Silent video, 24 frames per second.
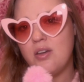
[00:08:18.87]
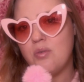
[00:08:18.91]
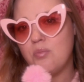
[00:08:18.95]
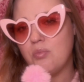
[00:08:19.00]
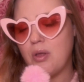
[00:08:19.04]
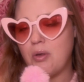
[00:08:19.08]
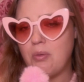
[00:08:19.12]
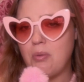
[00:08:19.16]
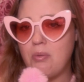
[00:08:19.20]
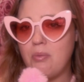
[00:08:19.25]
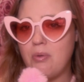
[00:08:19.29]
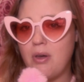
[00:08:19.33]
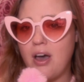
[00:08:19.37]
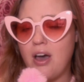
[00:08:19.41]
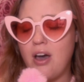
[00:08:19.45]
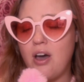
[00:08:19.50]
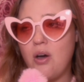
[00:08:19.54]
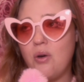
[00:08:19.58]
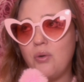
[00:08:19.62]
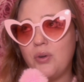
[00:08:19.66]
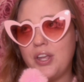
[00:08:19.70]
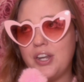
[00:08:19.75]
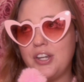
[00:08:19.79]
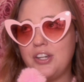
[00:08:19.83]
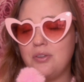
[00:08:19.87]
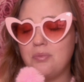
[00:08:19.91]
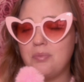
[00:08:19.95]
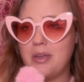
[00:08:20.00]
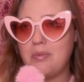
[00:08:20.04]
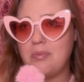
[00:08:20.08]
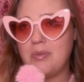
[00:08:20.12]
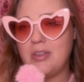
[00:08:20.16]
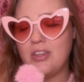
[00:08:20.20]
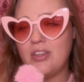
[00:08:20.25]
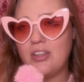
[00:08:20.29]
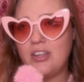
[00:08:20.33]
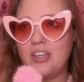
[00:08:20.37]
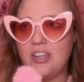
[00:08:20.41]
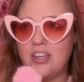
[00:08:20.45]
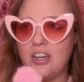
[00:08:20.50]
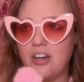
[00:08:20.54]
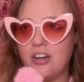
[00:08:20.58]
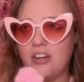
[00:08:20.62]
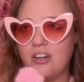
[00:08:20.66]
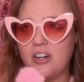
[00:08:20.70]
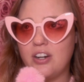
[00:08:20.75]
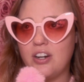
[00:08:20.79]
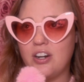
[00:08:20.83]
blah blah blah, oh, can you make me look
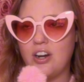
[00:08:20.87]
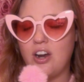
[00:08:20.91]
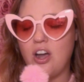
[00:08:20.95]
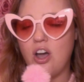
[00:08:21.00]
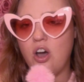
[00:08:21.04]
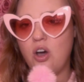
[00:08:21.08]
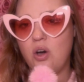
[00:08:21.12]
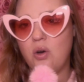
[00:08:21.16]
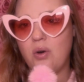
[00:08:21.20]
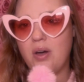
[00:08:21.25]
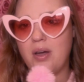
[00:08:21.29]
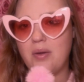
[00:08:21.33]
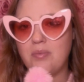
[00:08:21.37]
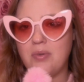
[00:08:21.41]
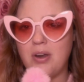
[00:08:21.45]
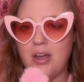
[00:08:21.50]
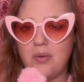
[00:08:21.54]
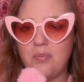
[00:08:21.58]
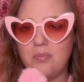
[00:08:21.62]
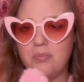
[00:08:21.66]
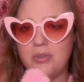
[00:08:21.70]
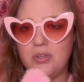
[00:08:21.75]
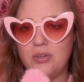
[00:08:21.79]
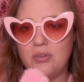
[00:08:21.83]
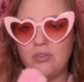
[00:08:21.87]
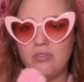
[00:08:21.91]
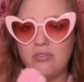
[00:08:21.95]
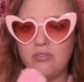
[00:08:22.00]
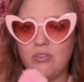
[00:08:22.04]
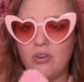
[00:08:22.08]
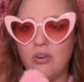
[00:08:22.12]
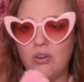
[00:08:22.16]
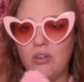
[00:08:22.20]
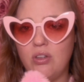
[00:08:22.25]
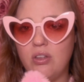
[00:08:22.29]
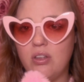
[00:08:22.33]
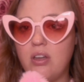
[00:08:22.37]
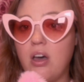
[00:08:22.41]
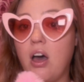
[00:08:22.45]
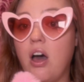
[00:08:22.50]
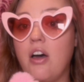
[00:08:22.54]
younger, oh, I'm not beautiful,